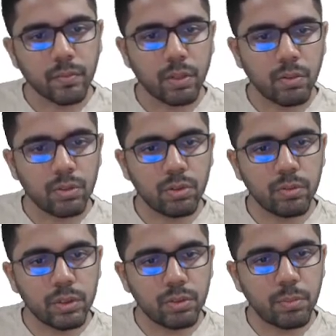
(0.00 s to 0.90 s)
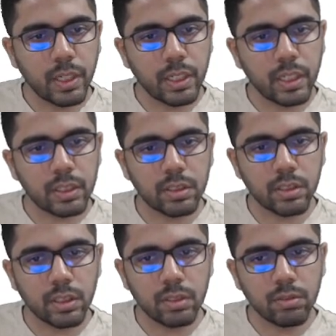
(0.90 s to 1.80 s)
What you do is you break it as
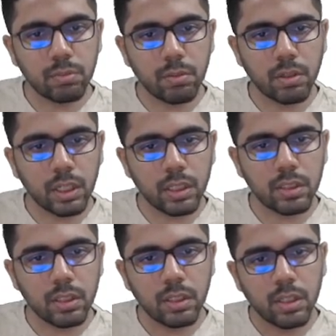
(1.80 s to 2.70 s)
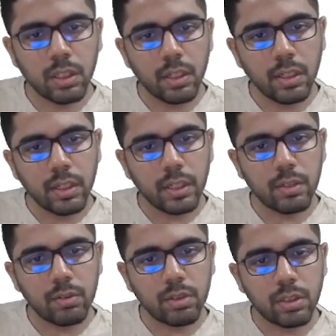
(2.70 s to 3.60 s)
13 to the power 8 into
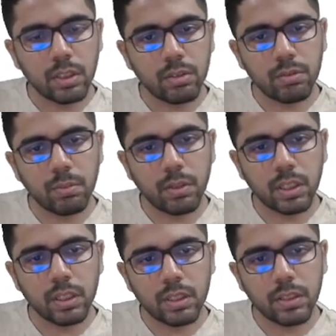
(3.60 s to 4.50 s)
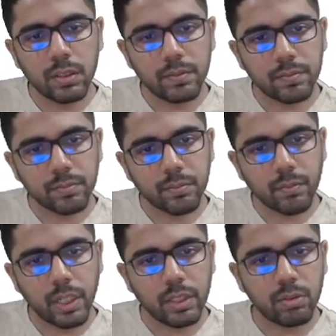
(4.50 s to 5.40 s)
13 to the power 8
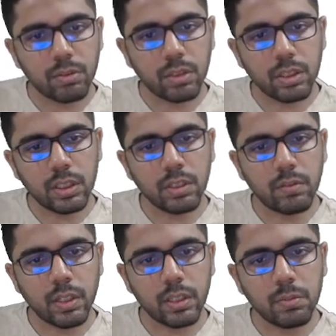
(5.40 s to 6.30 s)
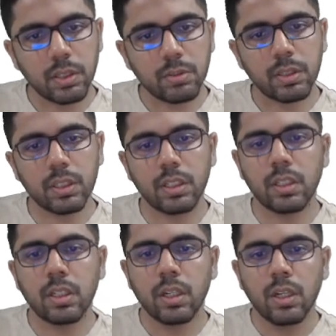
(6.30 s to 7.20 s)
into 13 divided by 20.
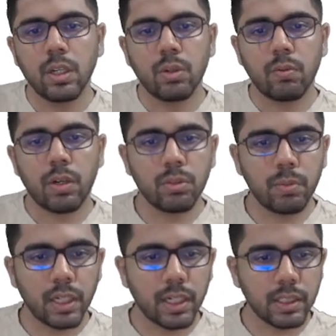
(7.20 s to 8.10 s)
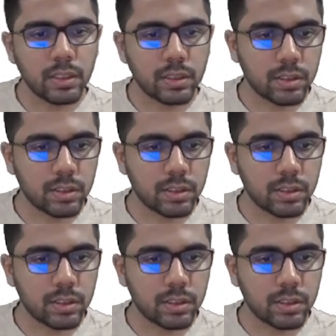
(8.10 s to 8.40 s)
Why do you break like this?